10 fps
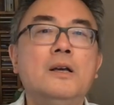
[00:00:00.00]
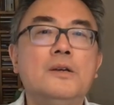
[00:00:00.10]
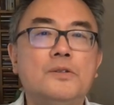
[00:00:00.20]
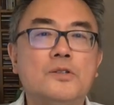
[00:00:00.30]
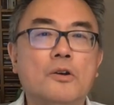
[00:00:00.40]

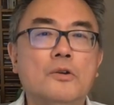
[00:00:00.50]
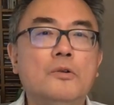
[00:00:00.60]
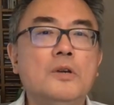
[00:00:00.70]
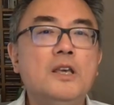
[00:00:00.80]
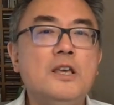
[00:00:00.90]
So
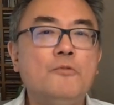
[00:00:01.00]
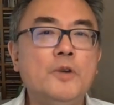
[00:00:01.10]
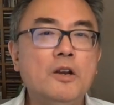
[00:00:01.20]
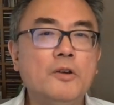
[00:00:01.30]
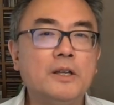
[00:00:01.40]
if we
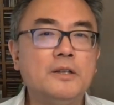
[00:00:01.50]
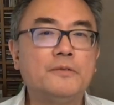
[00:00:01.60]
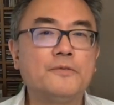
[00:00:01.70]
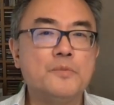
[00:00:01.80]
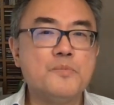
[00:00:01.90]
look at it
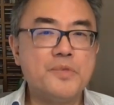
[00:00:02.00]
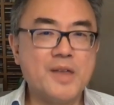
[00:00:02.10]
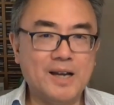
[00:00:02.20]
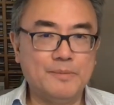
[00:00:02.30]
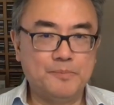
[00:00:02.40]
from
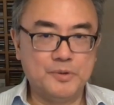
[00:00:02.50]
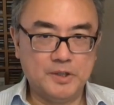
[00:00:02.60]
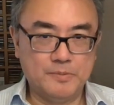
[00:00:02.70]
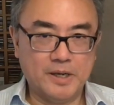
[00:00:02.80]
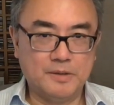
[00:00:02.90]
that
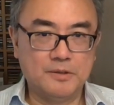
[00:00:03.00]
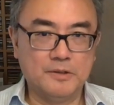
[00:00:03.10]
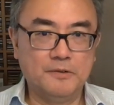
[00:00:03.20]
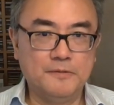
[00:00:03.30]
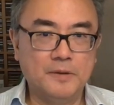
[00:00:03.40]

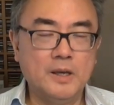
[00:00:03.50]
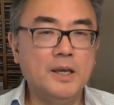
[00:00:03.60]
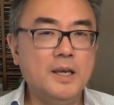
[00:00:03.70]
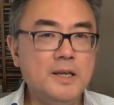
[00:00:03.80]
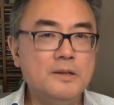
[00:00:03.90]
perspective,
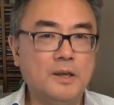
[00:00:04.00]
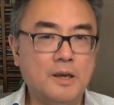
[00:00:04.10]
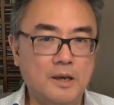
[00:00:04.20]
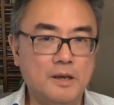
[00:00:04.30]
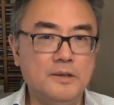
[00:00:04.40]
in a
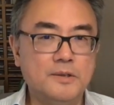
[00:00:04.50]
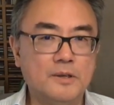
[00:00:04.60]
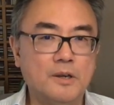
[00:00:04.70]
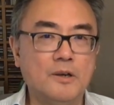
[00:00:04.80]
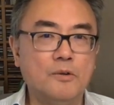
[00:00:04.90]
case
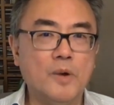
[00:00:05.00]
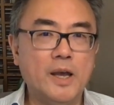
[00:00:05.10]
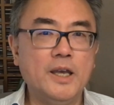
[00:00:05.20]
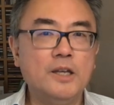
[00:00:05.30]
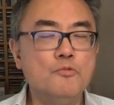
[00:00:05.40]
where
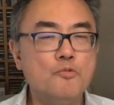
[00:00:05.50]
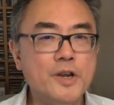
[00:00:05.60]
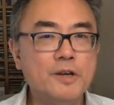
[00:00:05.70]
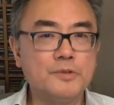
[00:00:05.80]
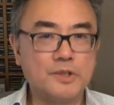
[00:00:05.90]
in
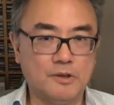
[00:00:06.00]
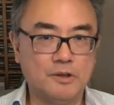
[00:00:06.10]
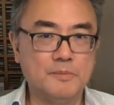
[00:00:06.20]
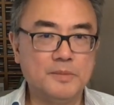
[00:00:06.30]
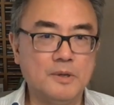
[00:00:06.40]
real
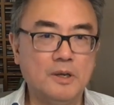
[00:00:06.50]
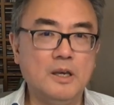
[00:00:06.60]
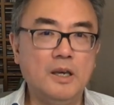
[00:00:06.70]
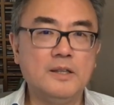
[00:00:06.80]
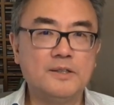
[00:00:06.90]
terms,
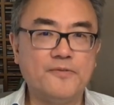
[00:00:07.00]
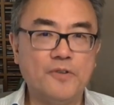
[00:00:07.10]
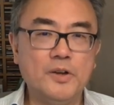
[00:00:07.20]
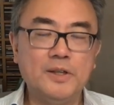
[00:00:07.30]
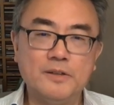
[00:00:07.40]
it's
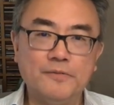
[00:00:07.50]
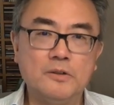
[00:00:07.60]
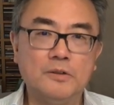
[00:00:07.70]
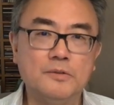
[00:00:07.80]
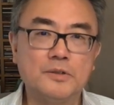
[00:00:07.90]
very
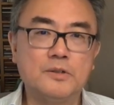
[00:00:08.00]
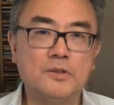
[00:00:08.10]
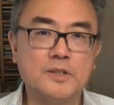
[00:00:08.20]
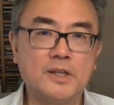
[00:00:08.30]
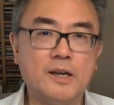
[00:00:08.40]
difficult to
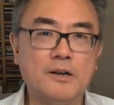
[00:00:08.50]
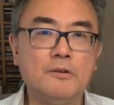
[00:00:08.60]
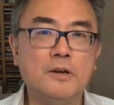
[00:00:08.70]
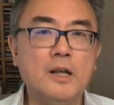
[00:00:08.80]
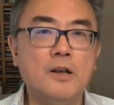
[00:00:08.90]

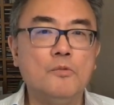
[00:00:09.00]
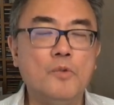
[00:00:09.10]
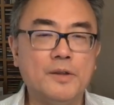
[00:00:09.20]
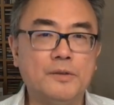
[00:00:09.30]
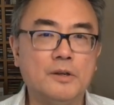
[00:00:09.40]
tell
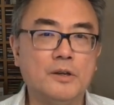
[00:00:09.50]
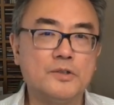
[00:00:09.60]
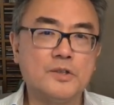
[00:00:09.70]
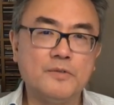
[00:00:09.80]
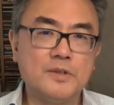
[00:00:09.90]
whether
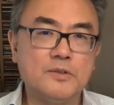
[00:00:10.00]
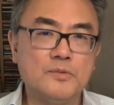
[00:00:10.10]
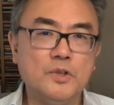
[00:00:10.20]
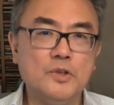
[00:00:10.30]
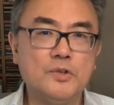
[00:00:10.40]
services
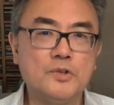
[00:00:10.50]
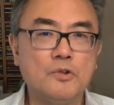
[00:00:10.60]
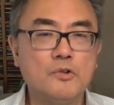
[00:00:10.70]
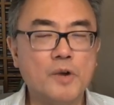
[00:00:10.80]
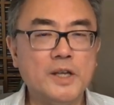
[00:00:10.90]
were used to a
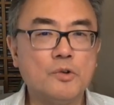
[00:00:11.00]
greater